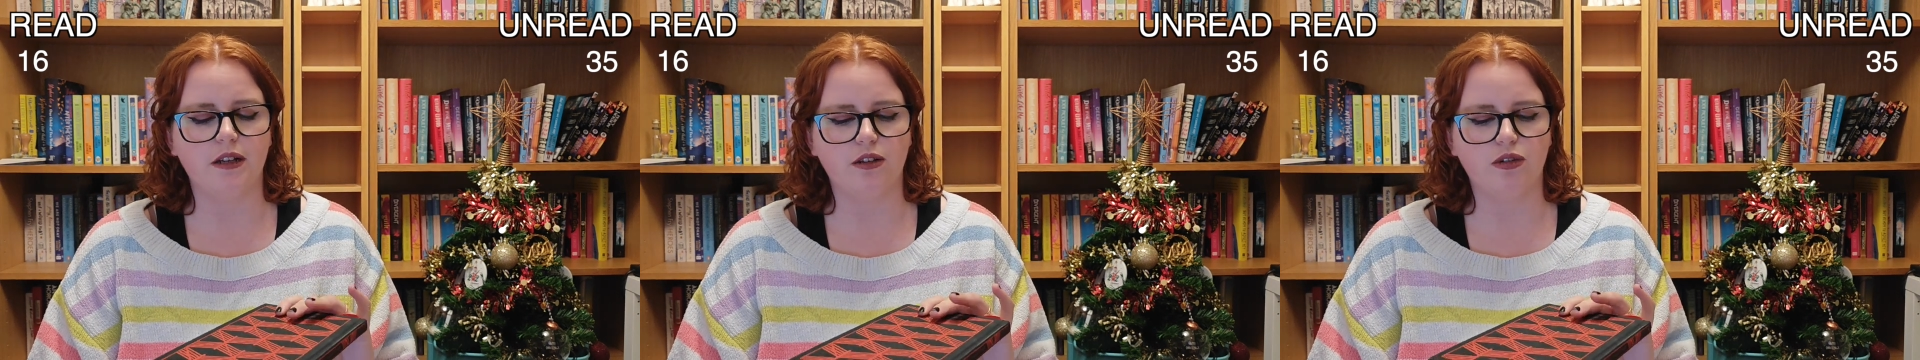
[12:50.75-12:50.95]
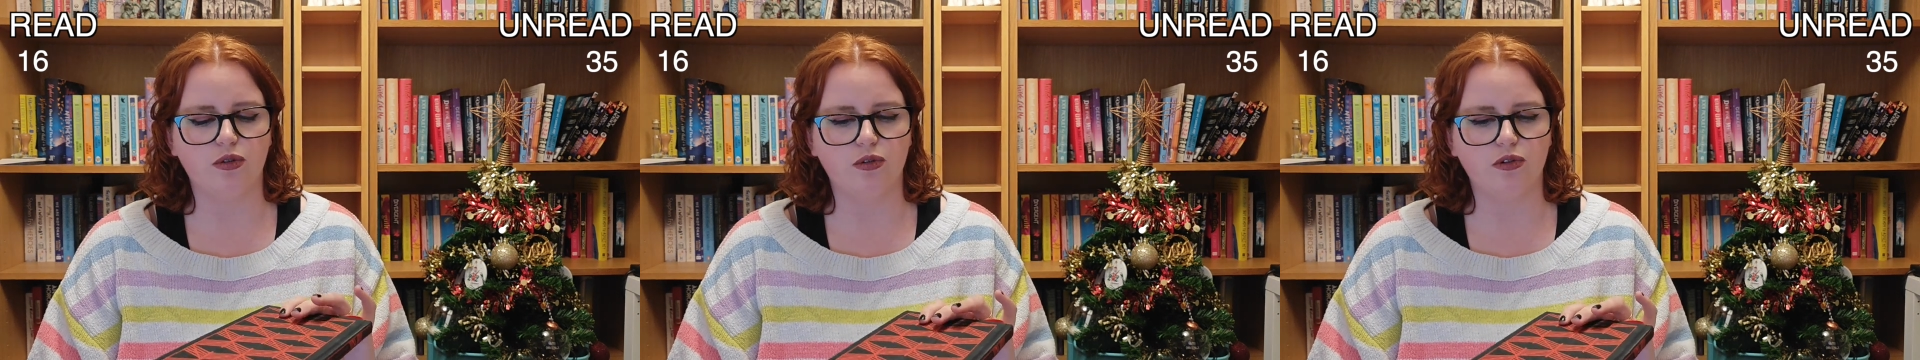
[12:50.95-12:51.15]

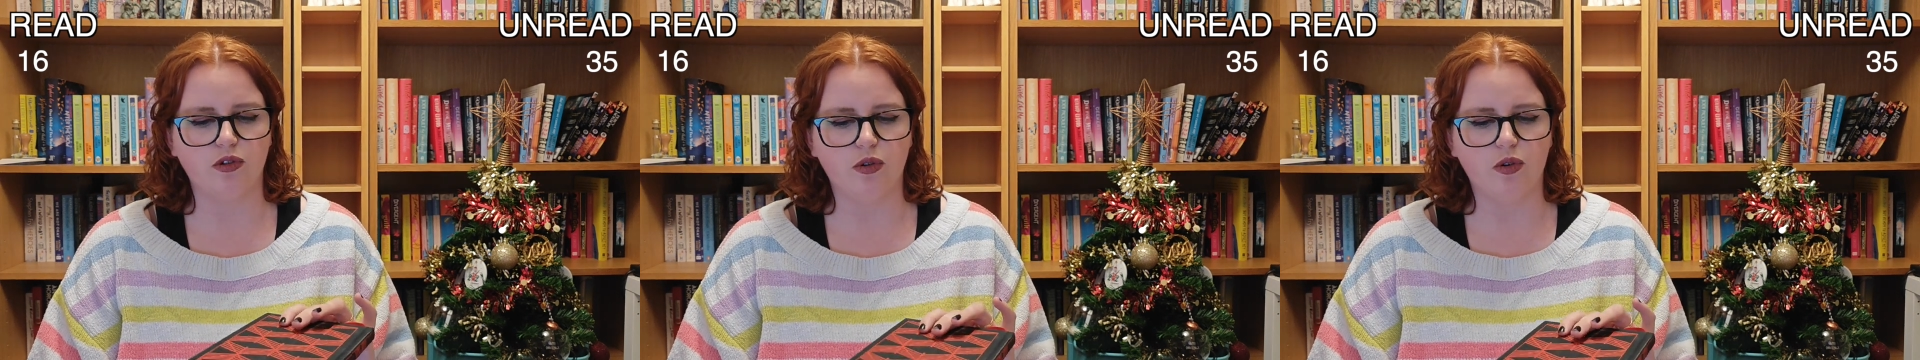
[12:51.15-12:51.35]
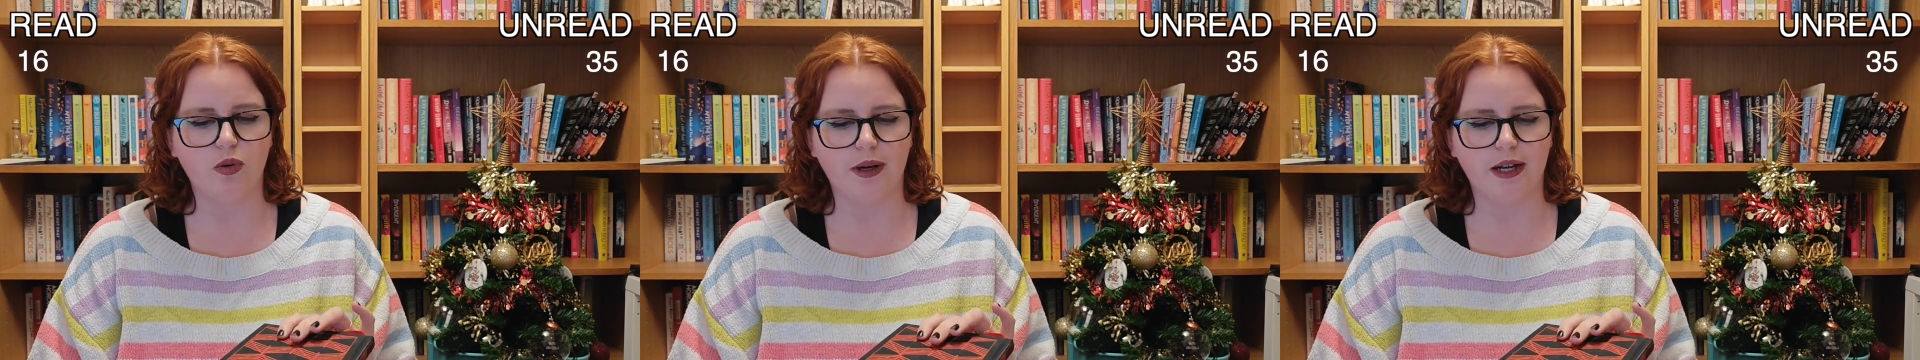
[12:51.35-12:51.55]
George
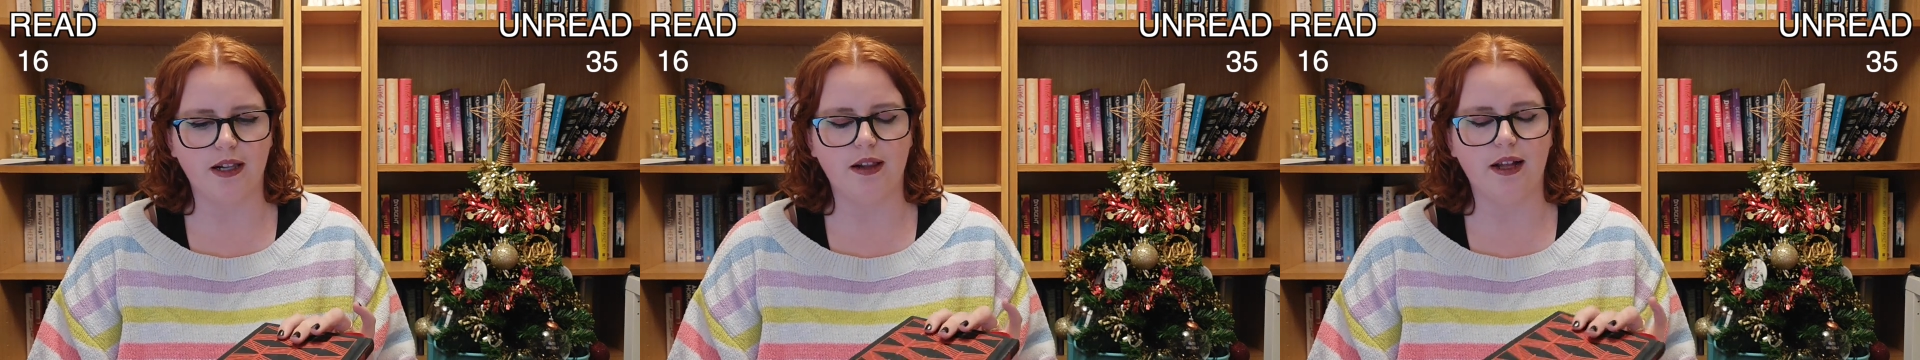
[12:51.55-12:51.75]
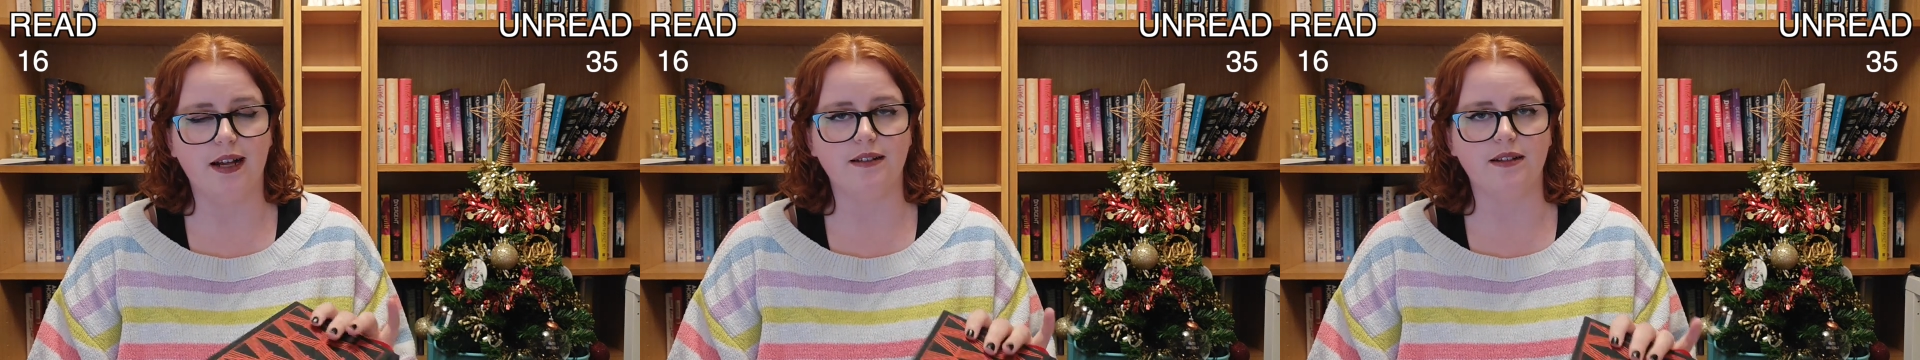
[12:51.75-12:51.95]

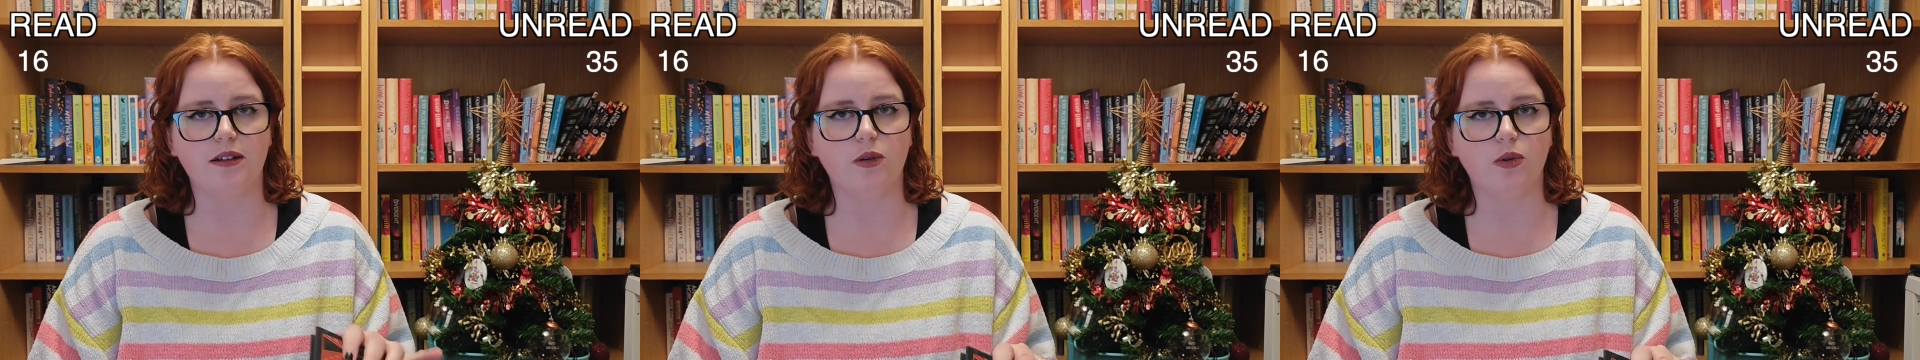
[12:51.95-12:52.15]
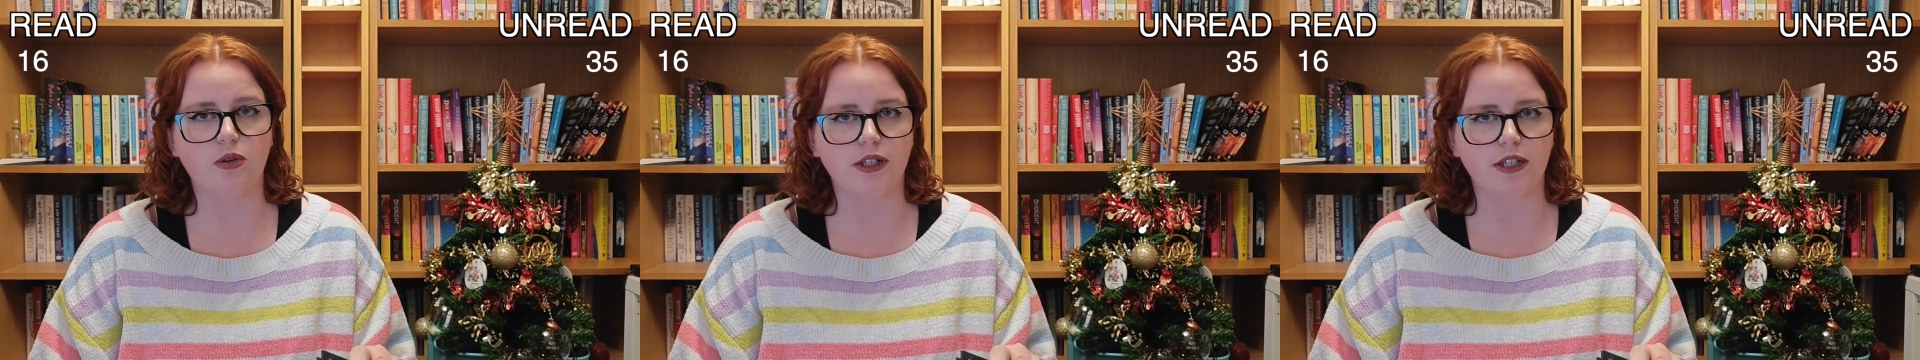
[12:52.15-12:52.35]
Orwell as an
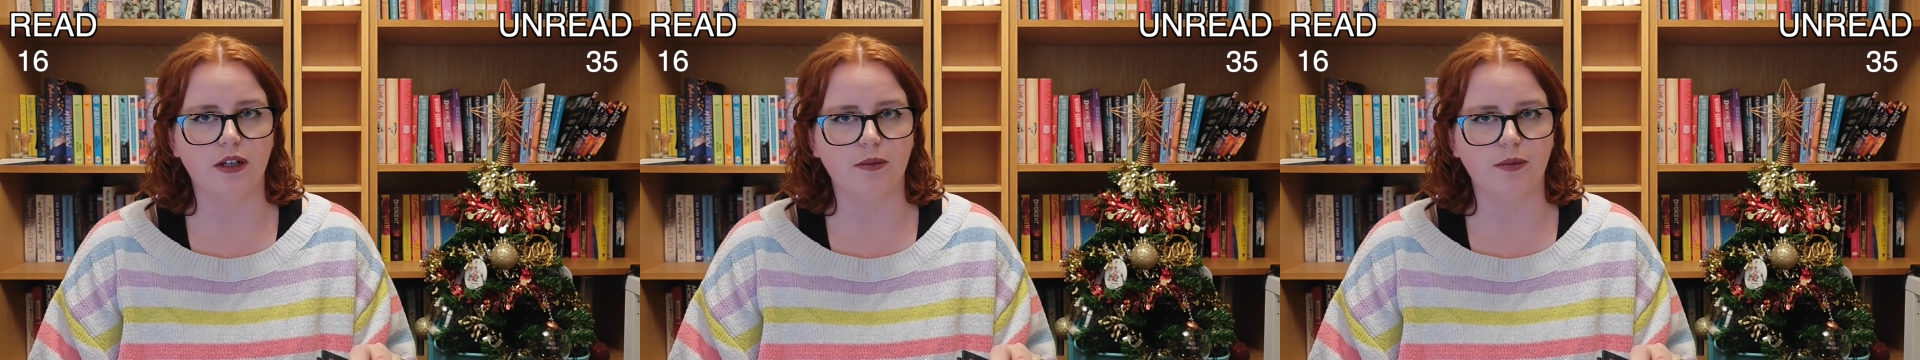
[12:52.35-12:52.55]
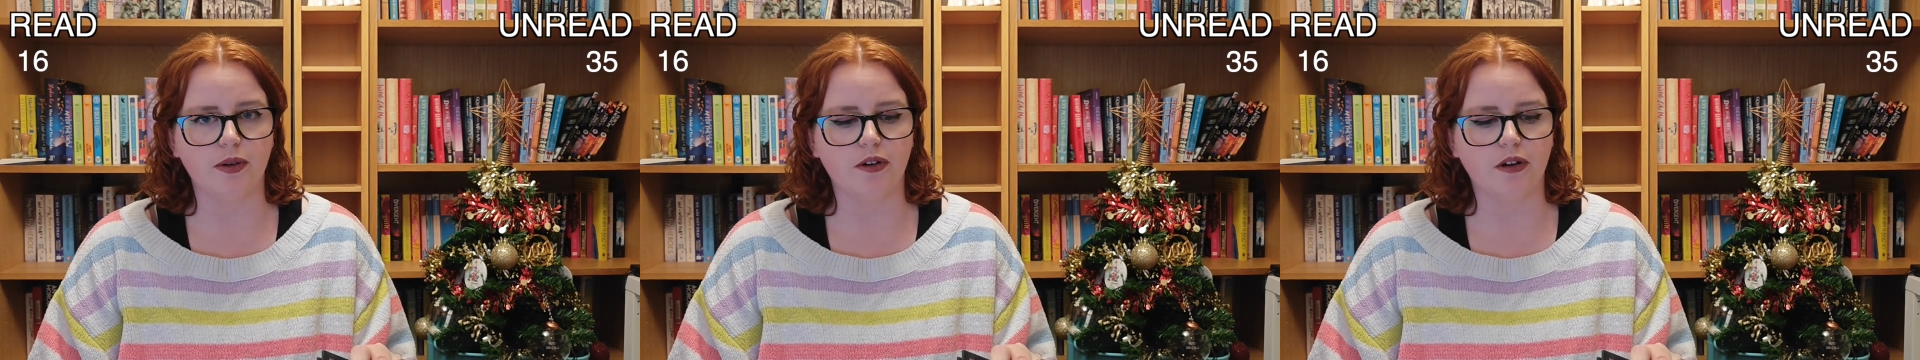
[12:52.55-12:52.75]

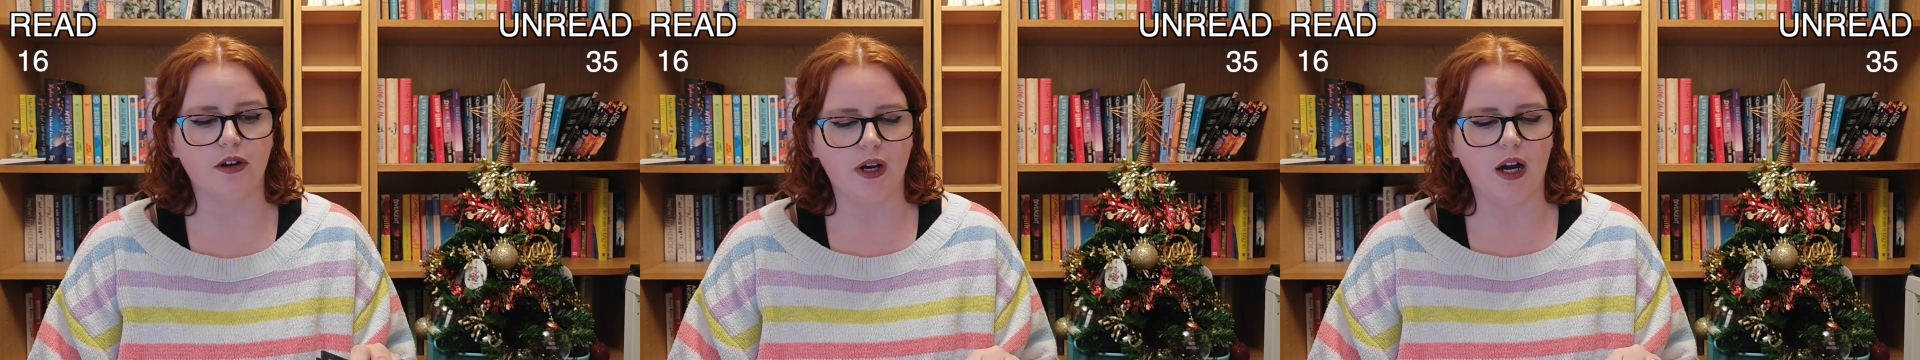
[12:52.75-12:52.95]
audiobook.